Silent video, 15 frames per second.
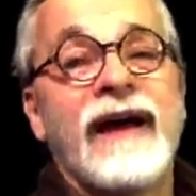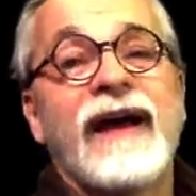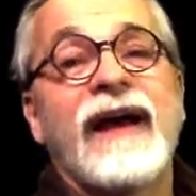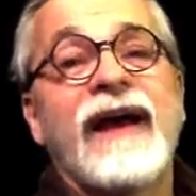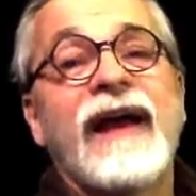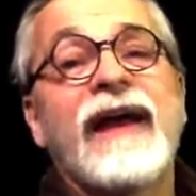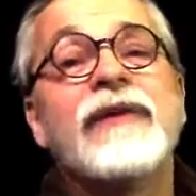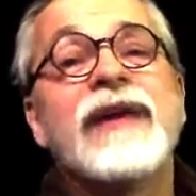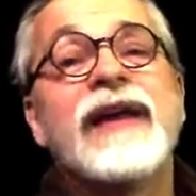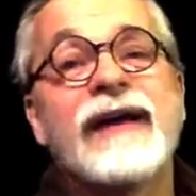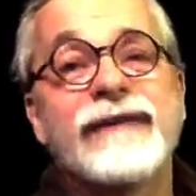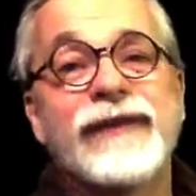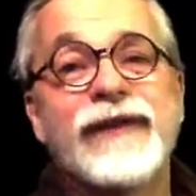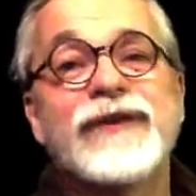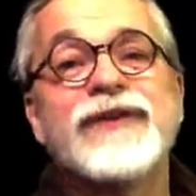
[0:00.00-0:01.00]
and we
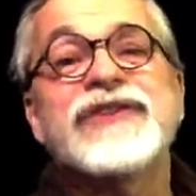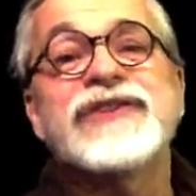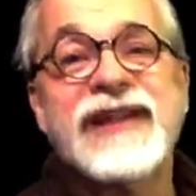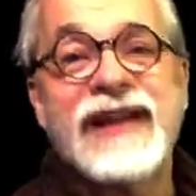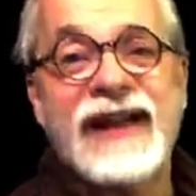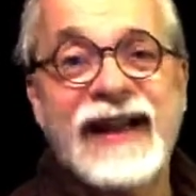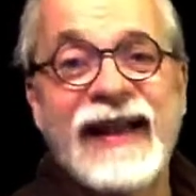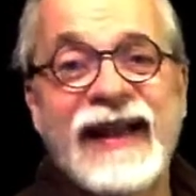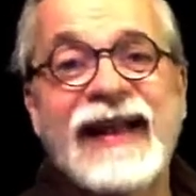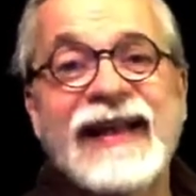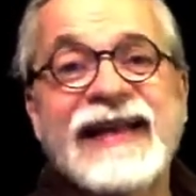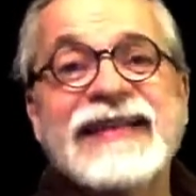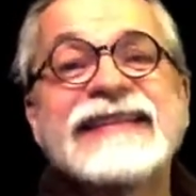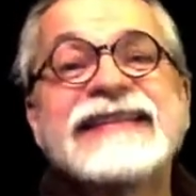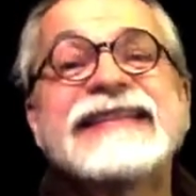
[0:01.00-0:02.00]
have those
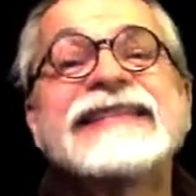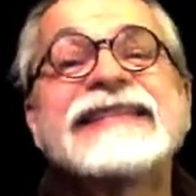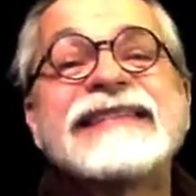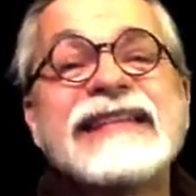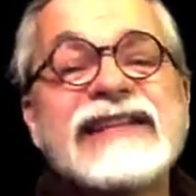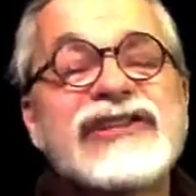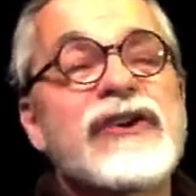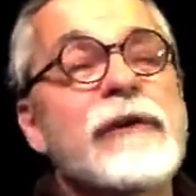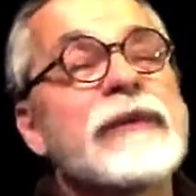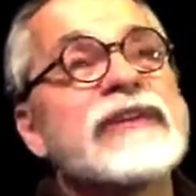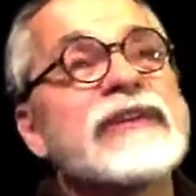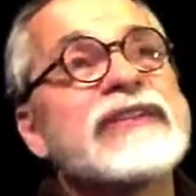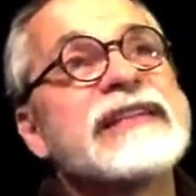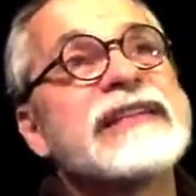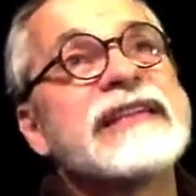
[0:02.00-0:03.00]
C sharp and
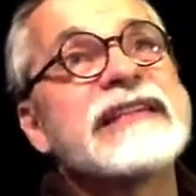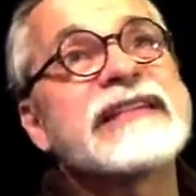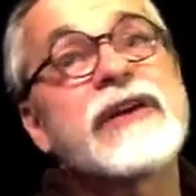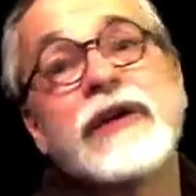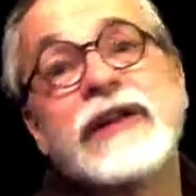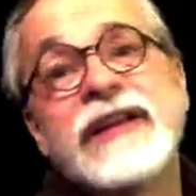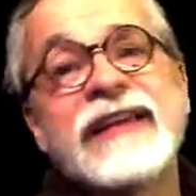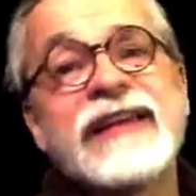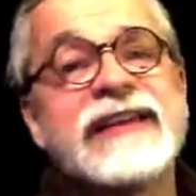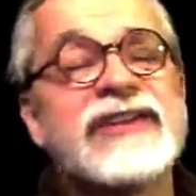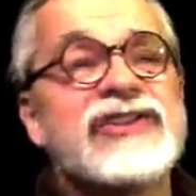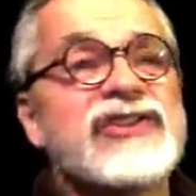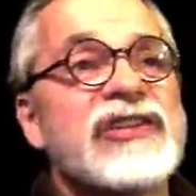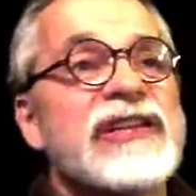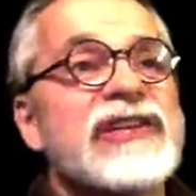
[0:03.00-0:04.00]
C. So in the key of
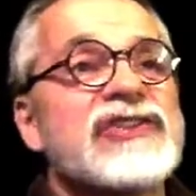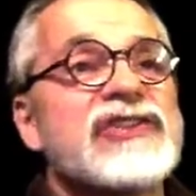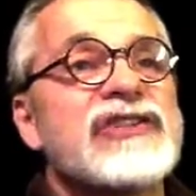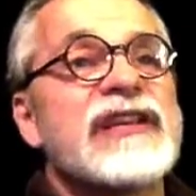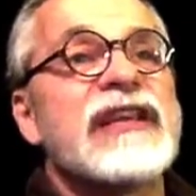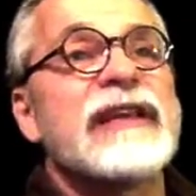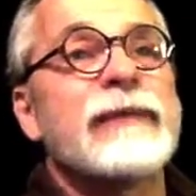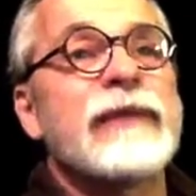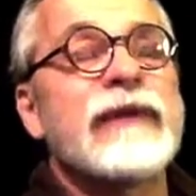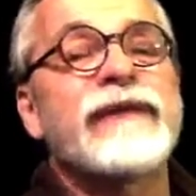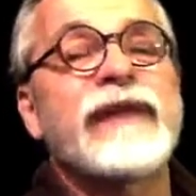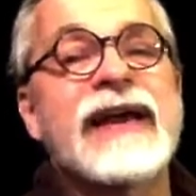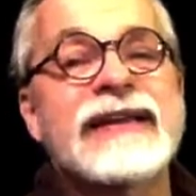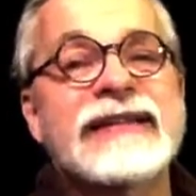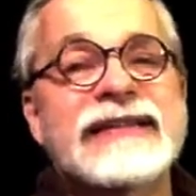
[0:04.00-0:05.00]
G, G, B
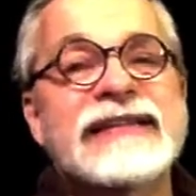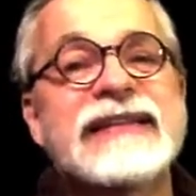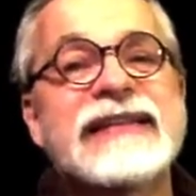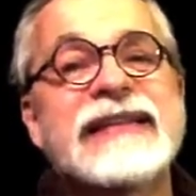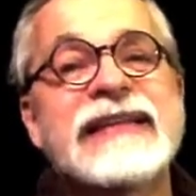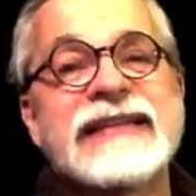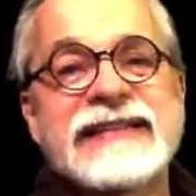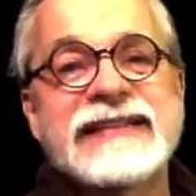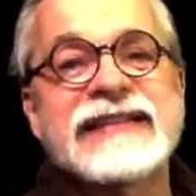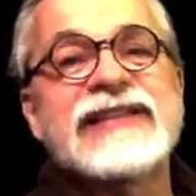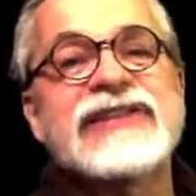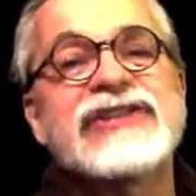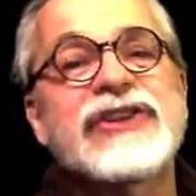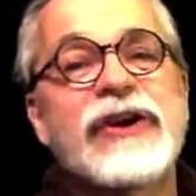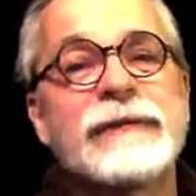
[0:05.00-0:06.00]
flat, C, C
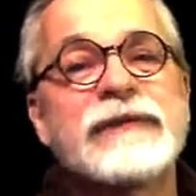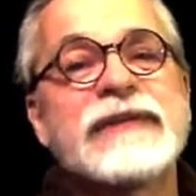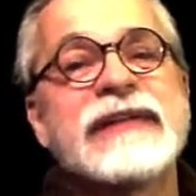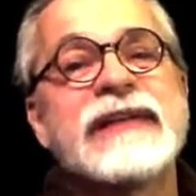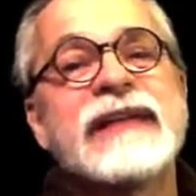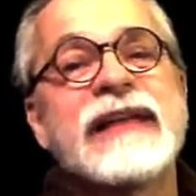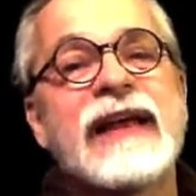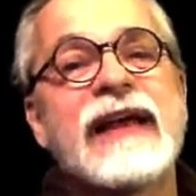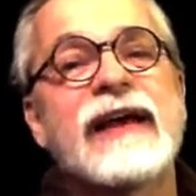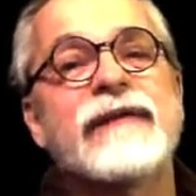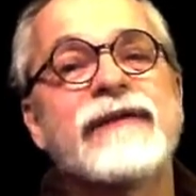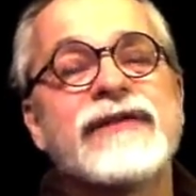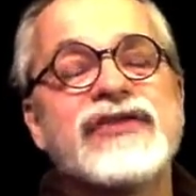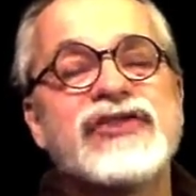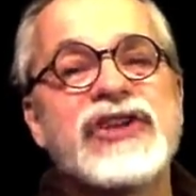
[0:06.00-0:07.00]
sharp, D,
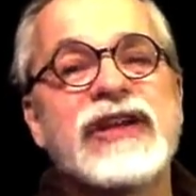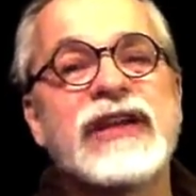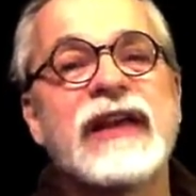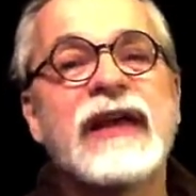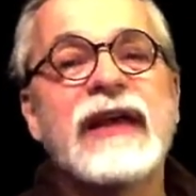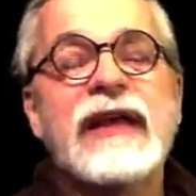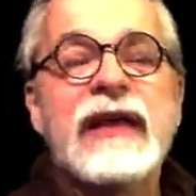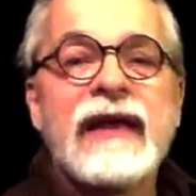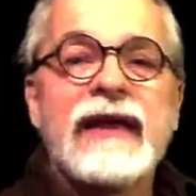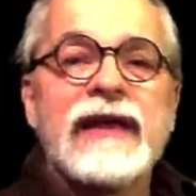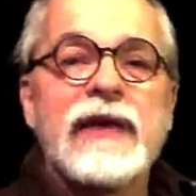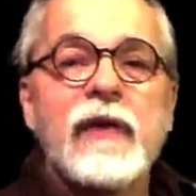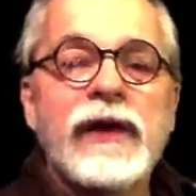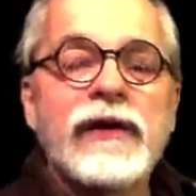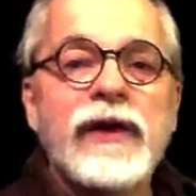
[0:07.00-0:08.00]
F, G.
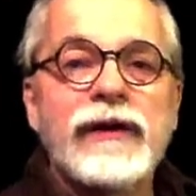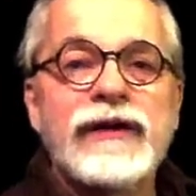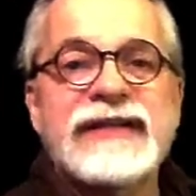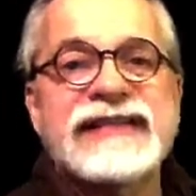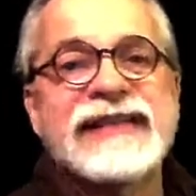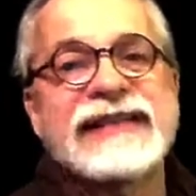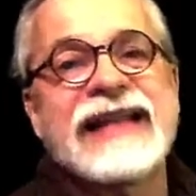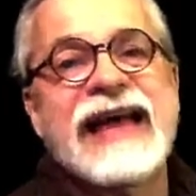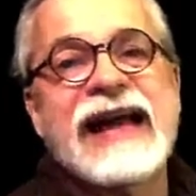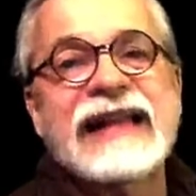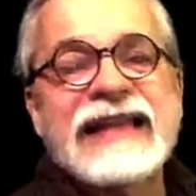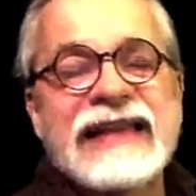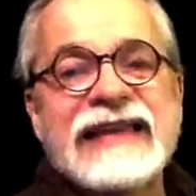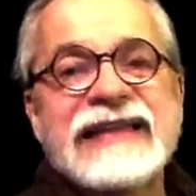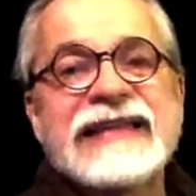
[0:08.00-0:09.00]
You want to know this in a lot of
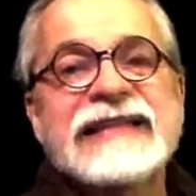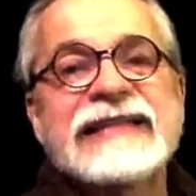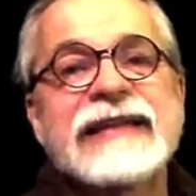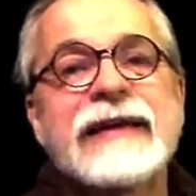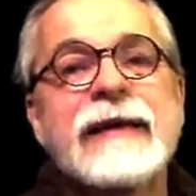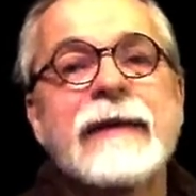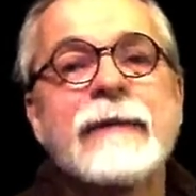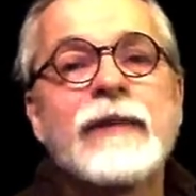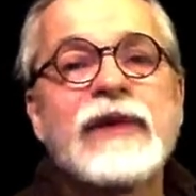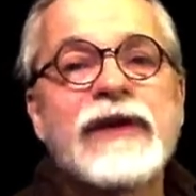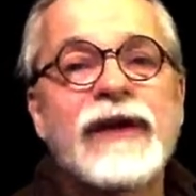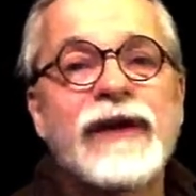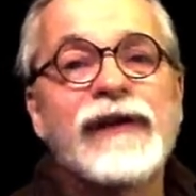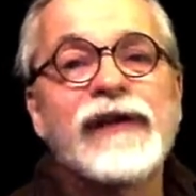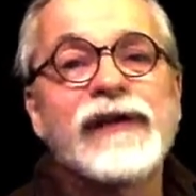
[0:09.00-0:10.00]
keys,
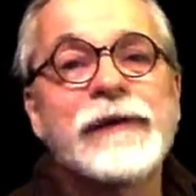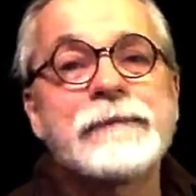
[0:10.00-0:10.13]
because